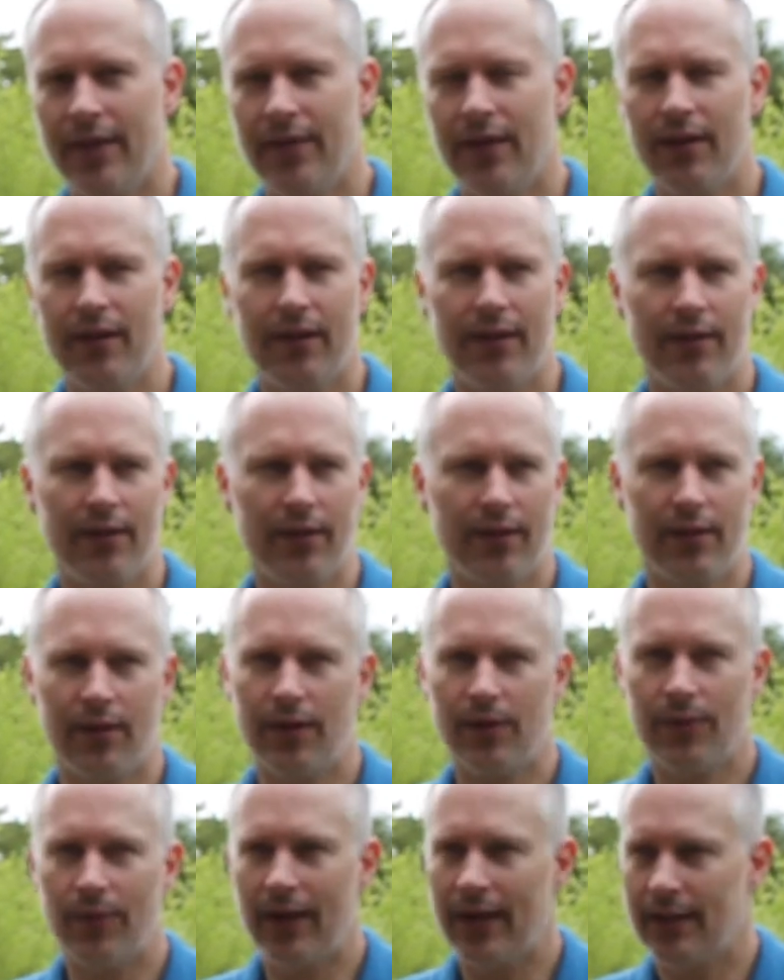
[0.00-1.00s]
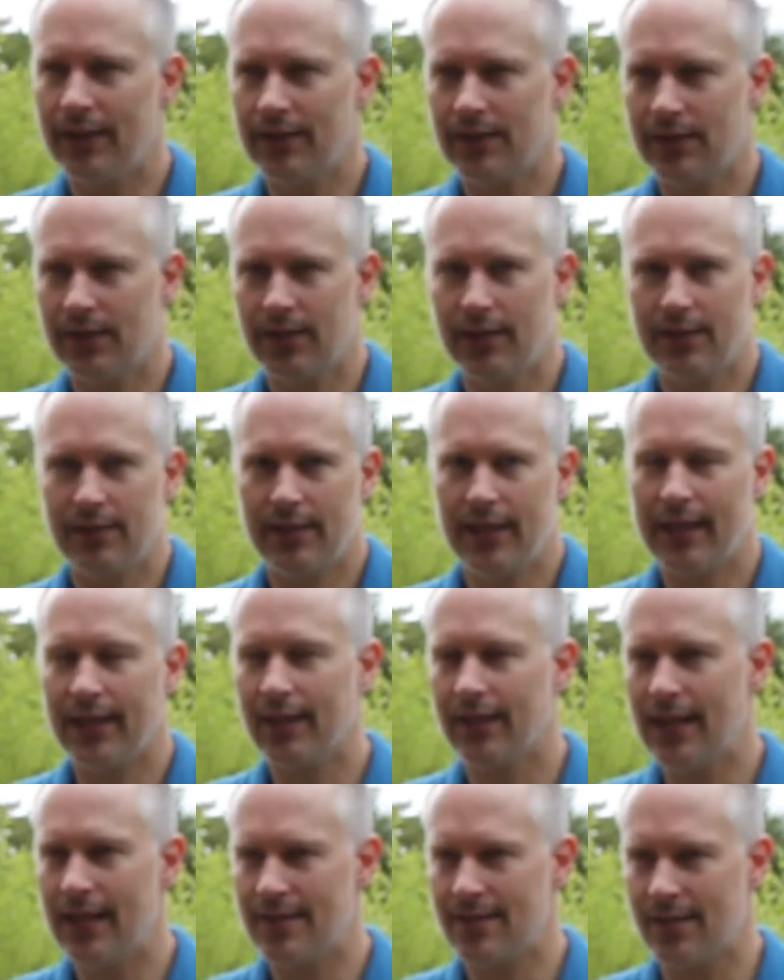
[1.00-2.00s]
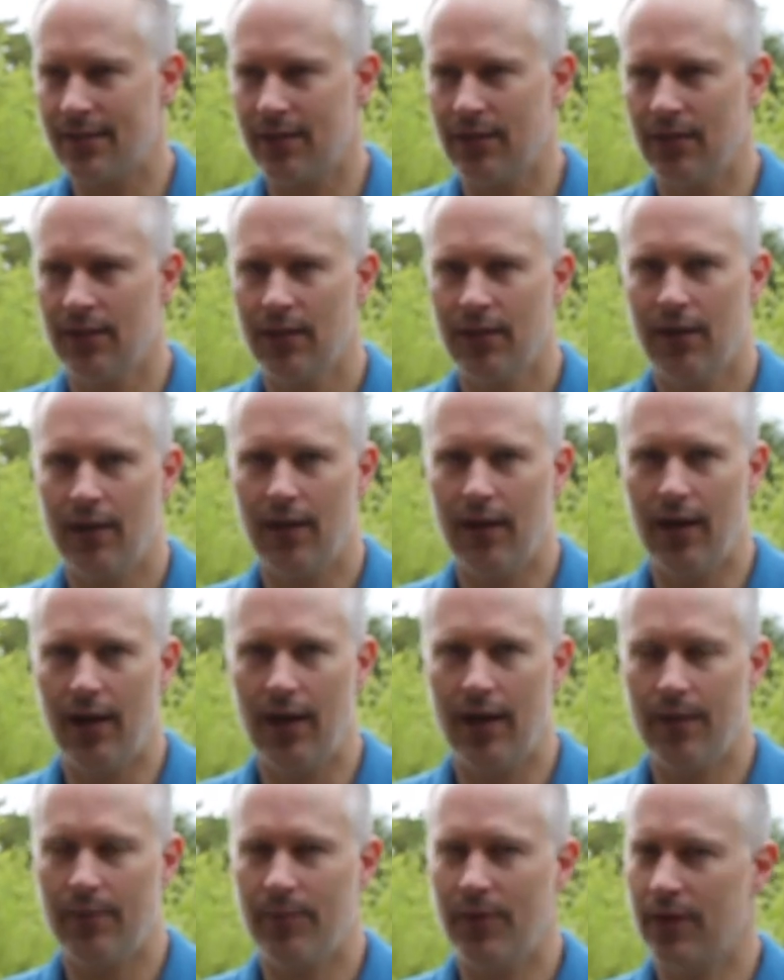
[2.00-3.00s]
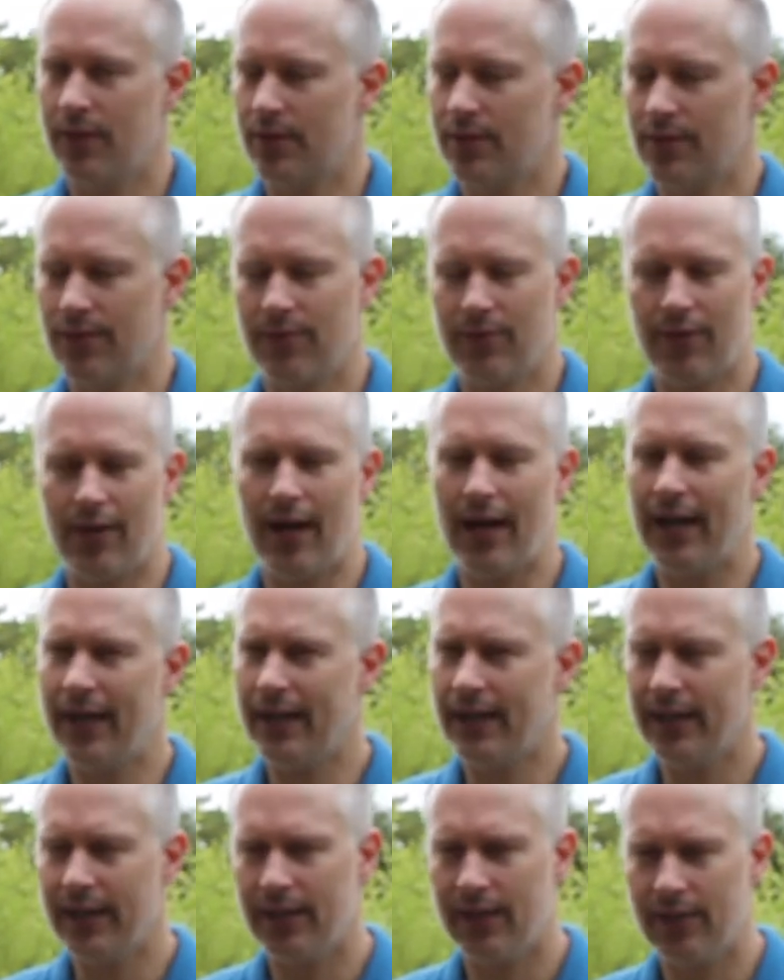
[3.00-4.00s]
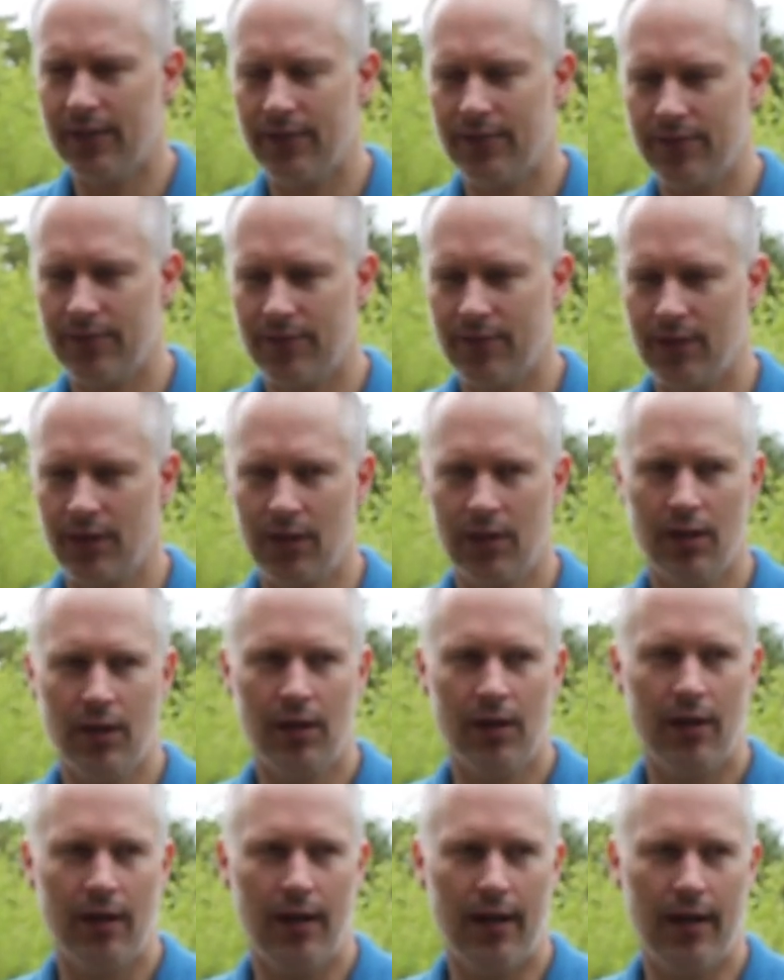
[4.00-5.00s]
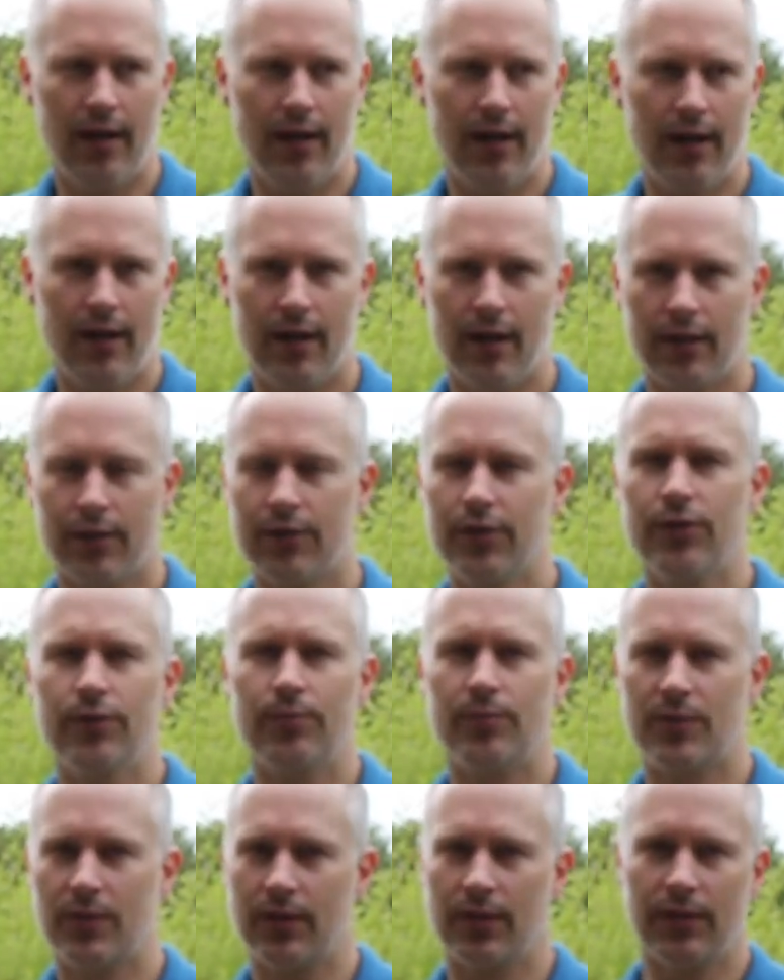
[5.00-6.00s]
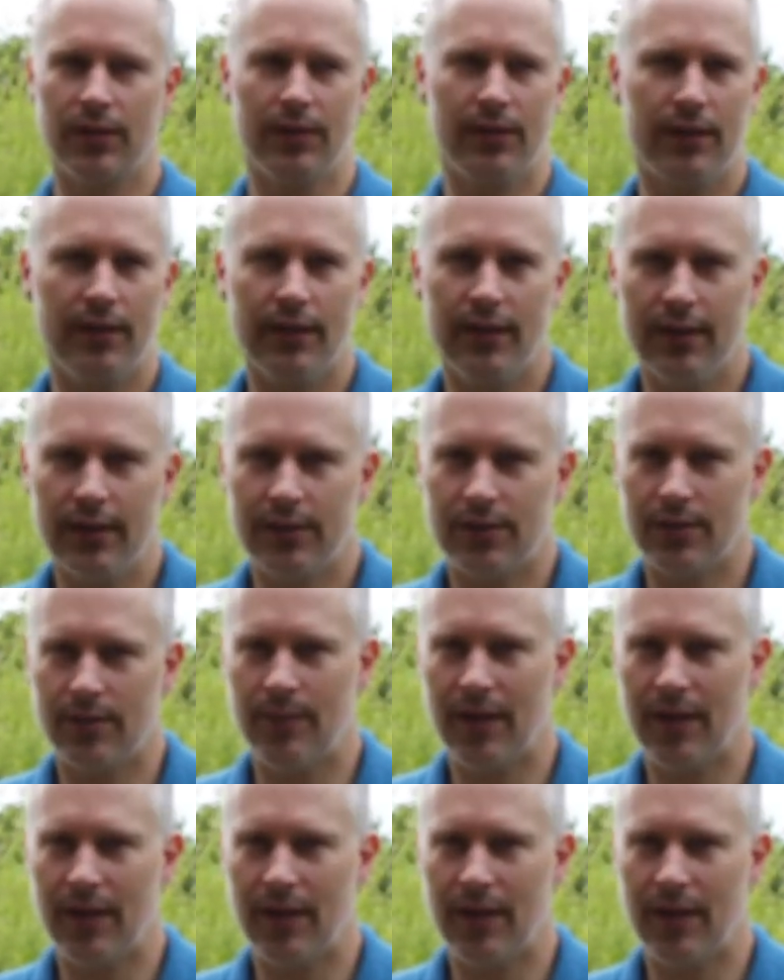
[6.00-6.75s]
the third way is to take a lesson. There's a variety of groups, including the Eastern